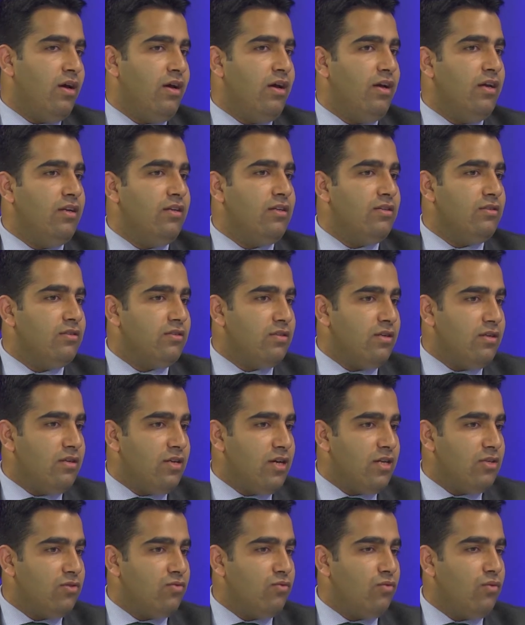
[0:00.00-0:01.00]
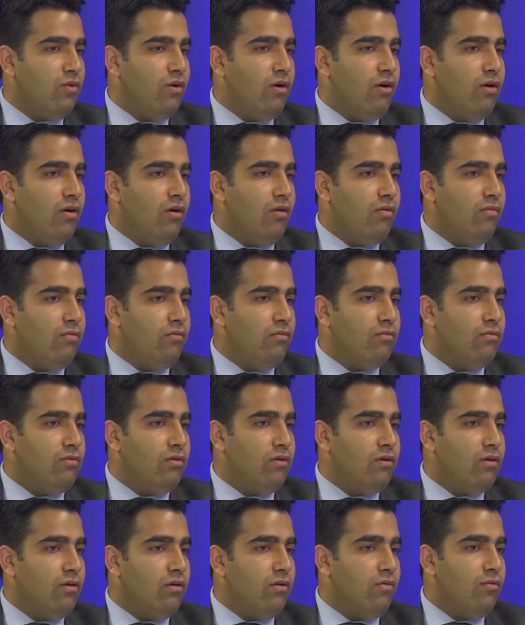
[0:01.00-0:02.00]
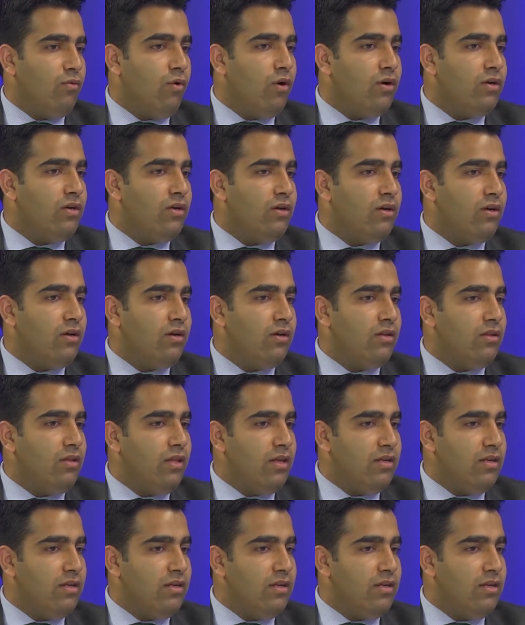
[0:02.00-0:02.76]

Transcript: It has water.